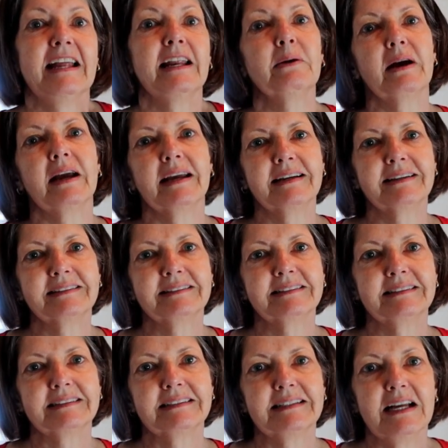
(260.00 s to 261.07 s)
anyway,
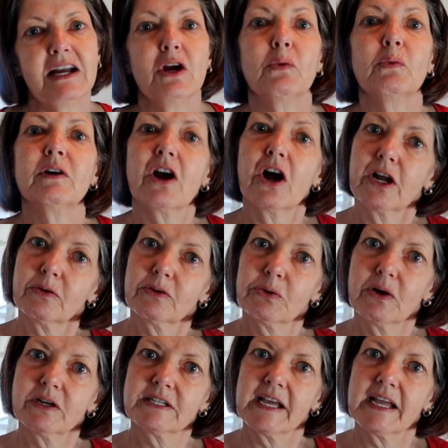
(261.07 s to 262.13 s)
we're on to
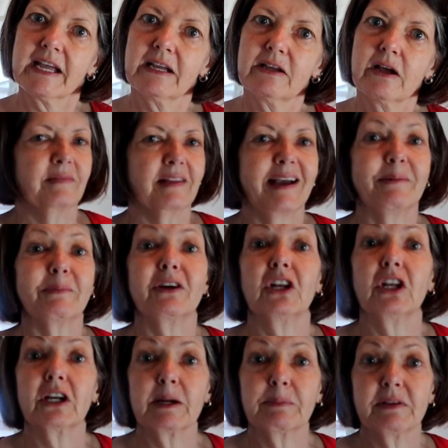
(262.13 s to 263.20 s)
our day. I'm gonna
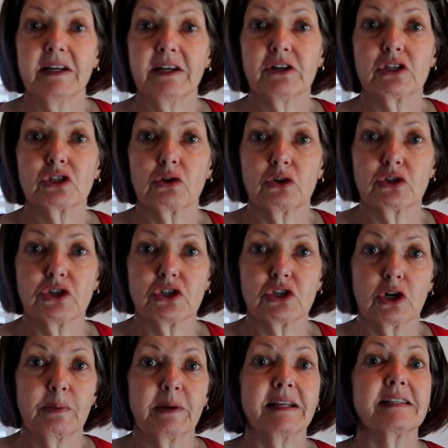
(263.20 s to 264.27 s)
look up the nearest grocery
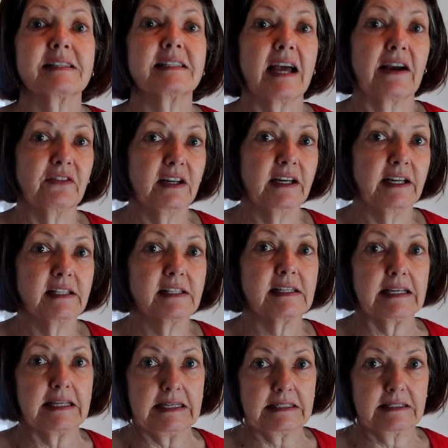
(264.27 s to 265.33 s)
store because Daphne needs
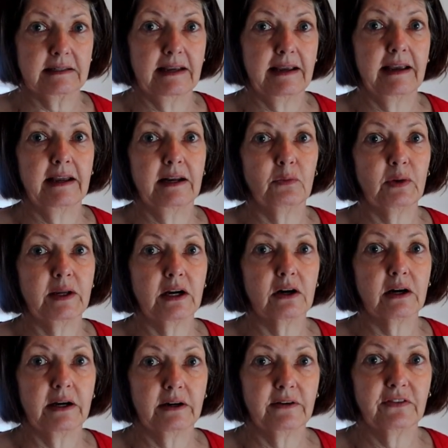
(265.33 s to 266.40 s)
to eat and we
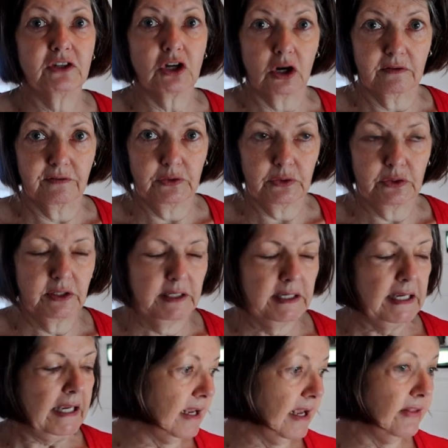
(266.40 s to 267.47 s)
are out of dog food.
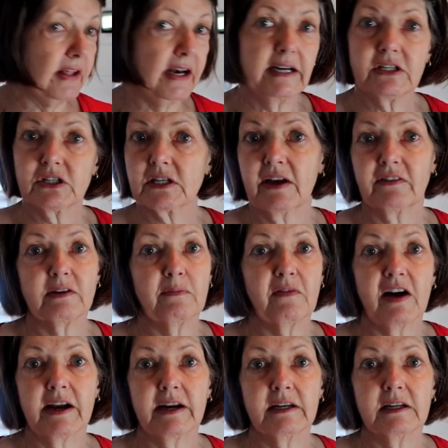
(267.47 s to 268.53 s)
And then I just have to
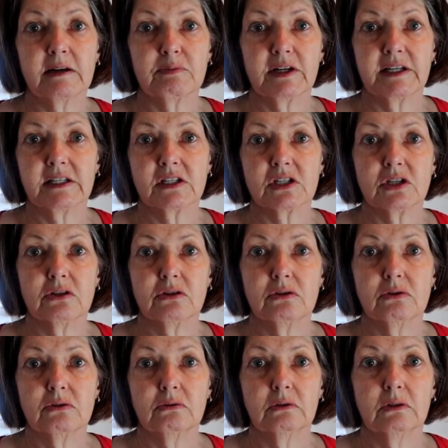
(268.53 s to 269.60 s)
find a place
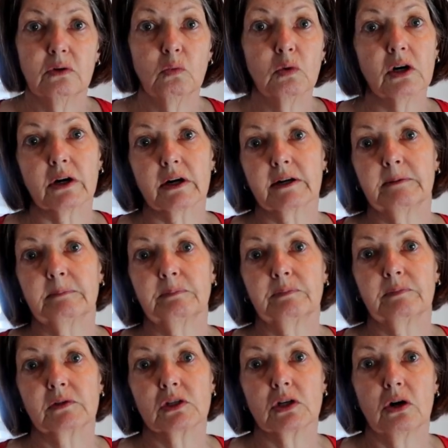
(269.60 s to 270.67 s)
to work.
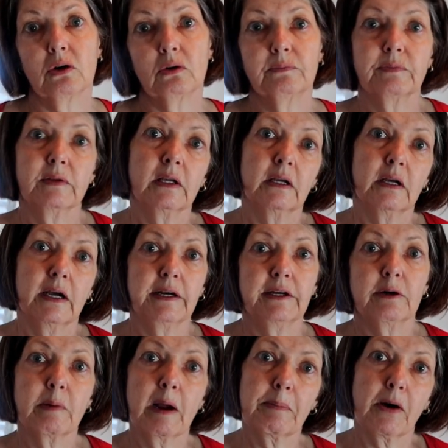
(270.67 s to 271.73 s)
So a
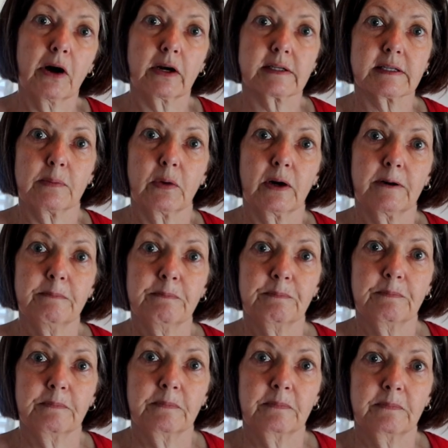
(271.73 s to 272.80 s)
nearby park somewhere,
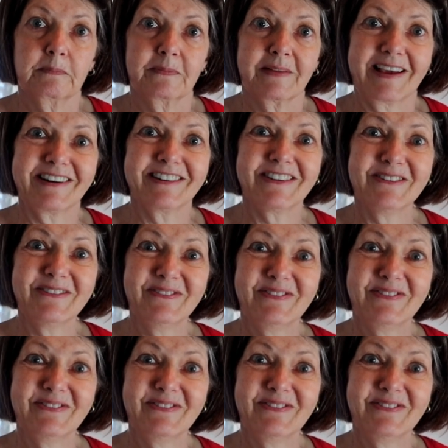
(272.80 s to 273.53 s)
that'll do.